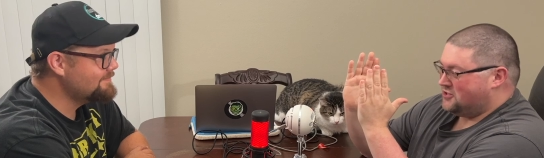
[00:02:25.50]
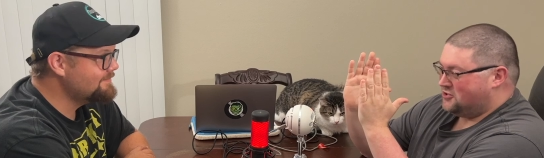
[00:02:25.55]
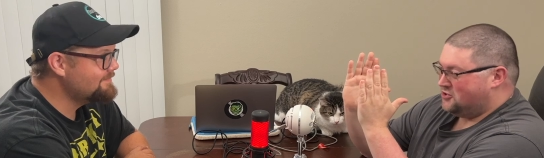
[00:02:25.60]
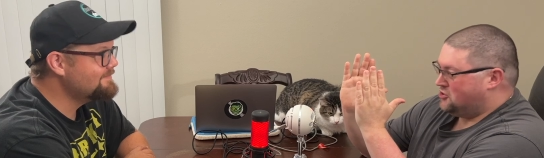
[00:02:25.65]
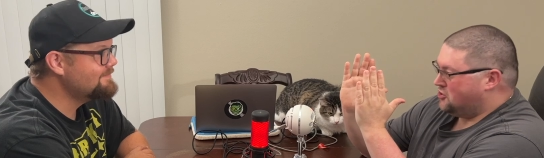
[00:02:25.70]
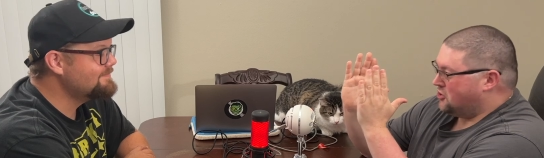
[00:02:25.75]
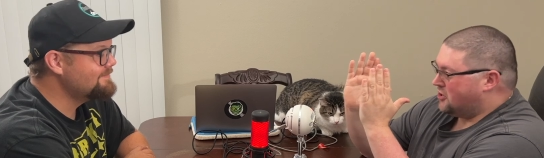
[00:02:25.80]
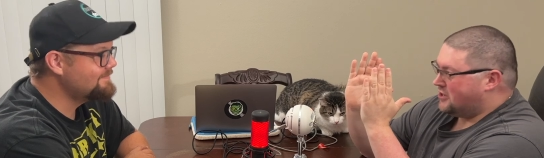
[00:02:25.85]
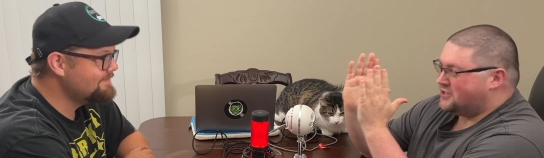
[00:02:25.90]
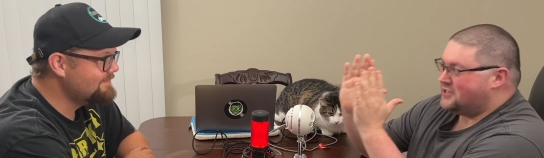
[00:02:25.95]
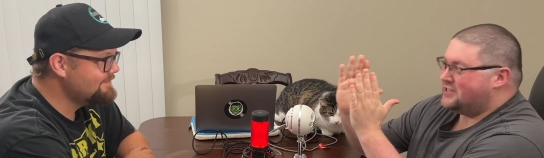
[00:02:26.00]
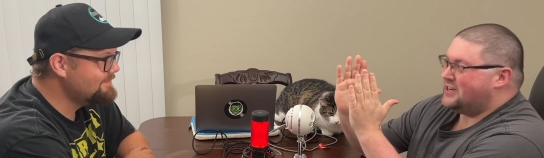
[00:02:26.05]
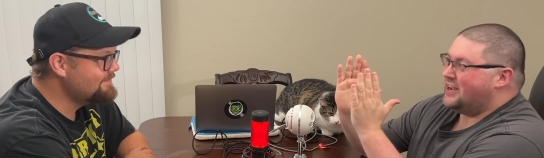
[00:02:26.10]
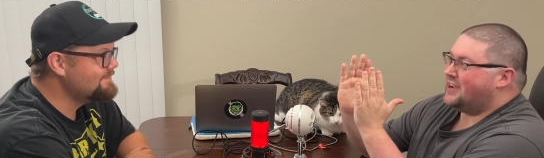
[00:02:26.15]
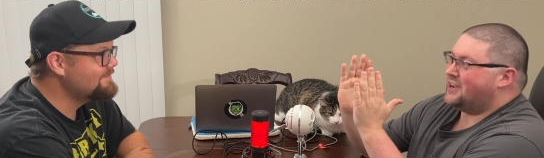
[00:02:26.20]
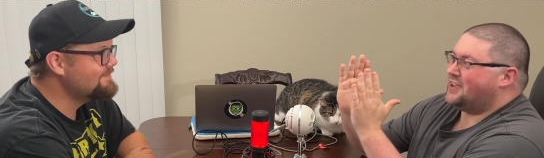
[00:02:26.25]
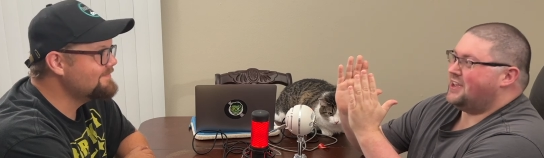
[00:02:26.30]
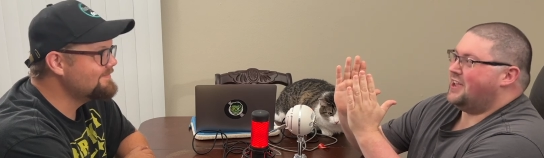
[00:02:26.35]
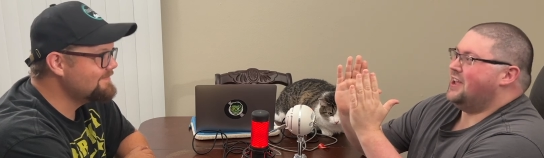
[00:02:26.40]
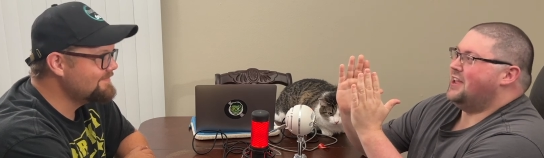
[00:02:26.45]
Speaker 1: just
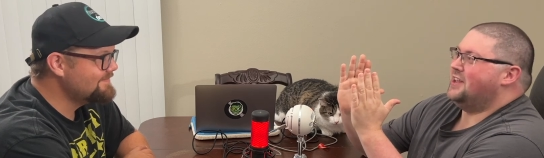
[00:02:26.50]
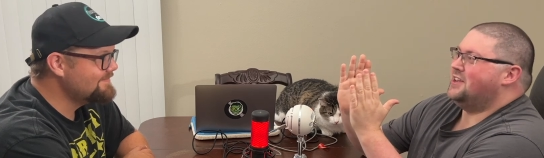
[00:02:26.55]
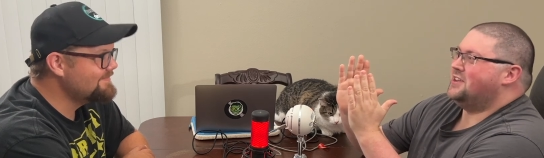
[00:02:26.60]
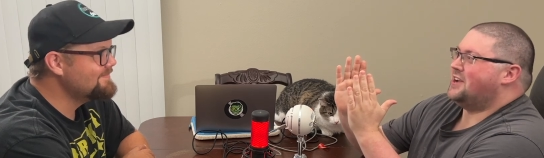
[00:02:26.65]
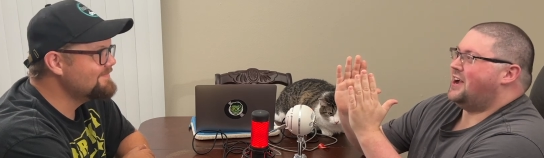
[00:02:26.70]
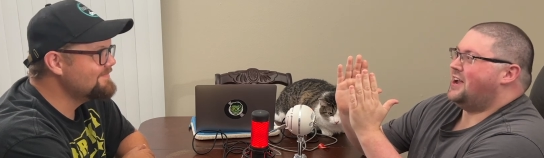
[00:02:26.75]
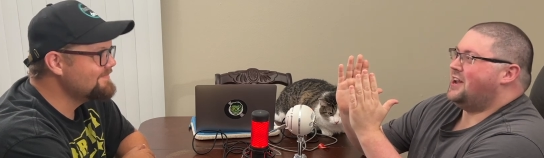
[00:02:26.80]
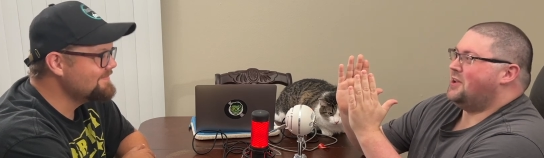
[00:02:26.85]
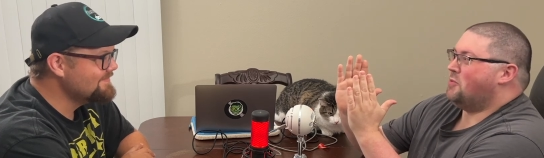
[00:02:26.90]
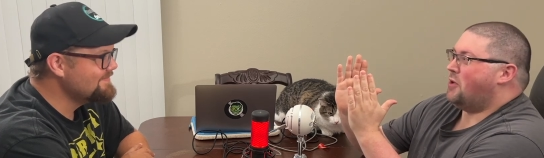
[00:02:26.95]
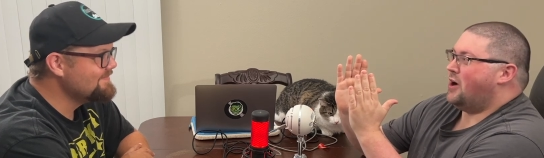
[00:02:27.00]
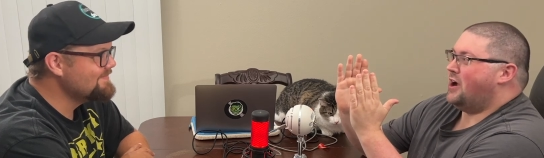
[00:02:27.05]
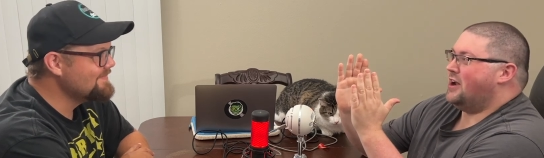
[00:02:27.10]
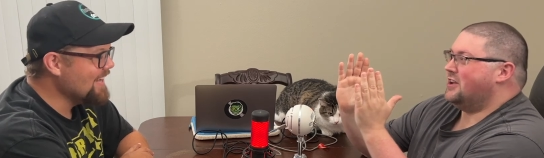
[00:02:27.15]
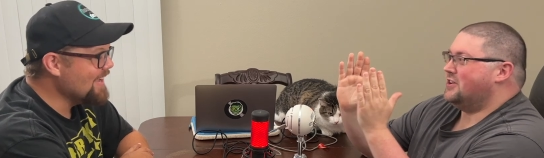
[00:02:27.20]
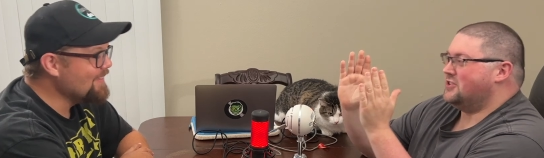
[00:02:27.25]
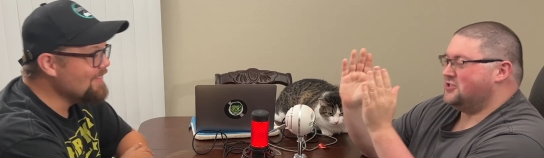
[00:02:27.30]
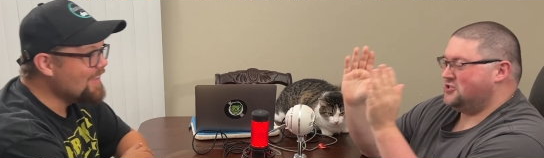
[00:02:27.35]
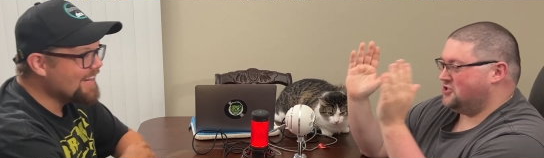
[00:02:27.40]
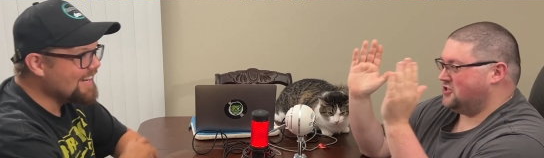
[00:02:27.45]
dick in tidy whitey.
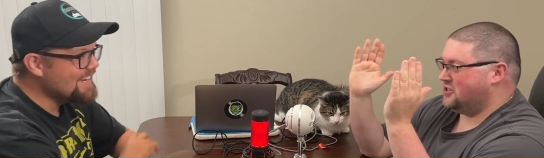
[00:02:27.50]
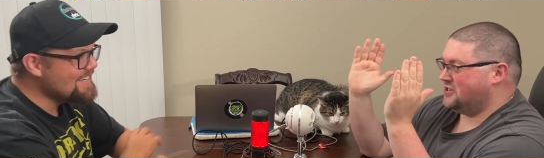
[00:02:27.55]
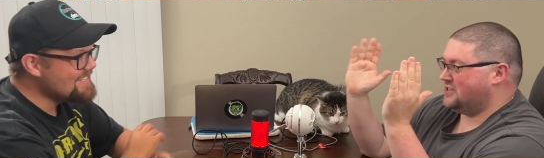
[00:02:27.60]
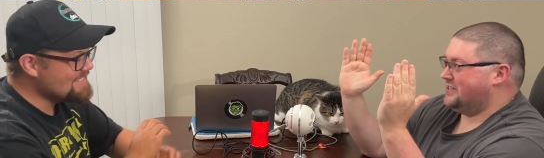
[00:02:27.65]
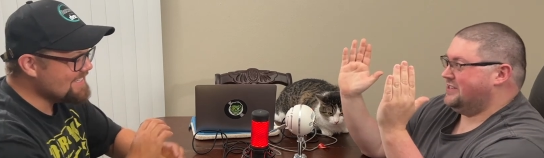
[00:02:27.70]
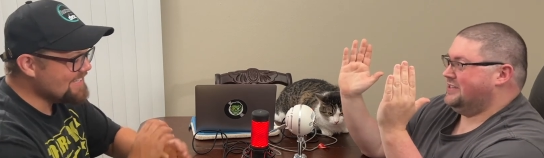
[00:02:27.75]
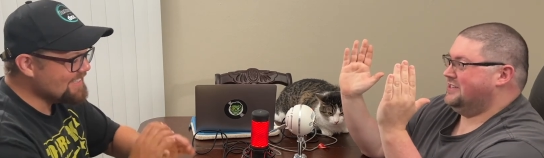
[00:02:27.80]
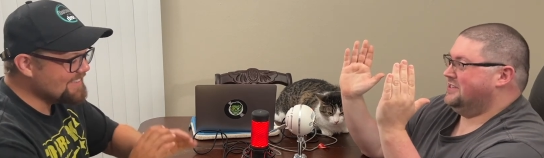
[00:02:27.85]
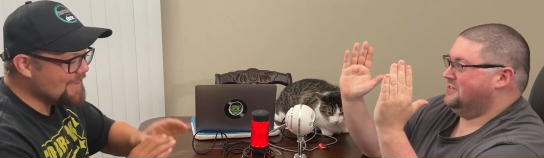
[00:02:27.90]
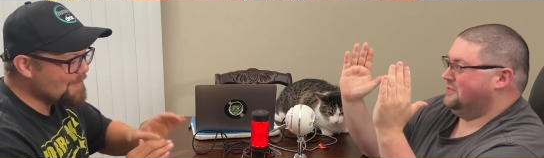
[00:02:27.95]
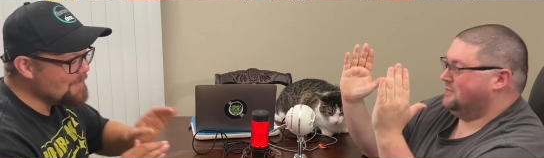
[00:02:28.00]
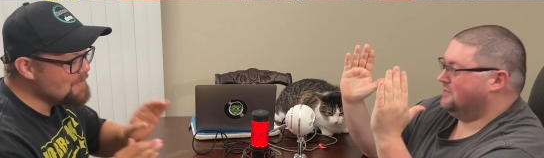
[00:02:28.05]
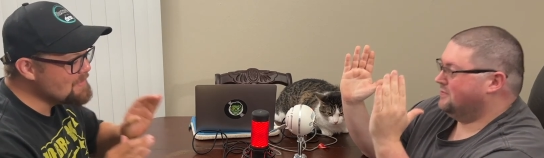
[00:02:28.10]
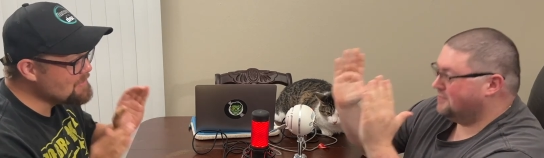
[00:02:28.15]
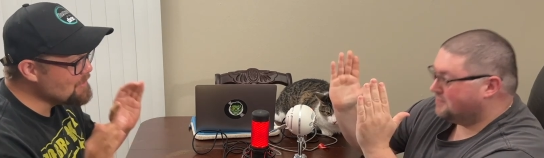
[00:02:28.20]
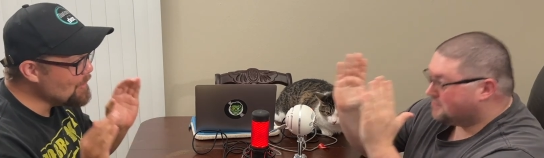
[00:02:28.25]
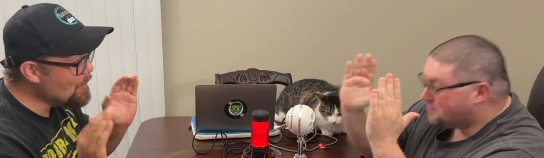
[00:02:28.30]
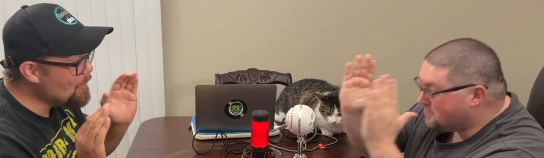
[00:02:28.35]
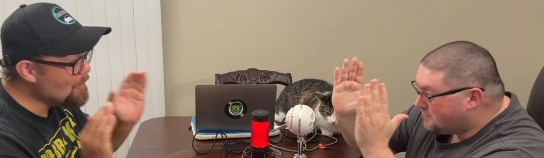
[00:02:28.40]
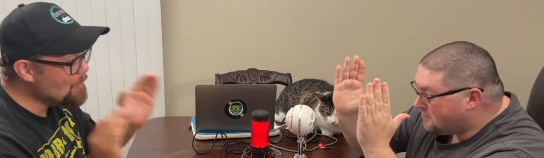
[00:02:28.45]
And like just, I said, that was
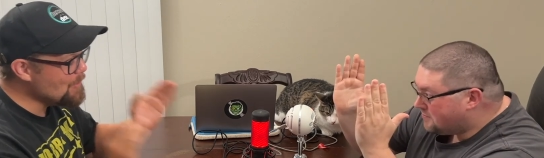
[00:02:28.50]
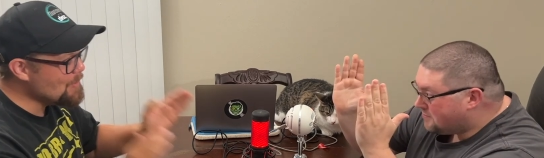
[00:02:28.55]
totally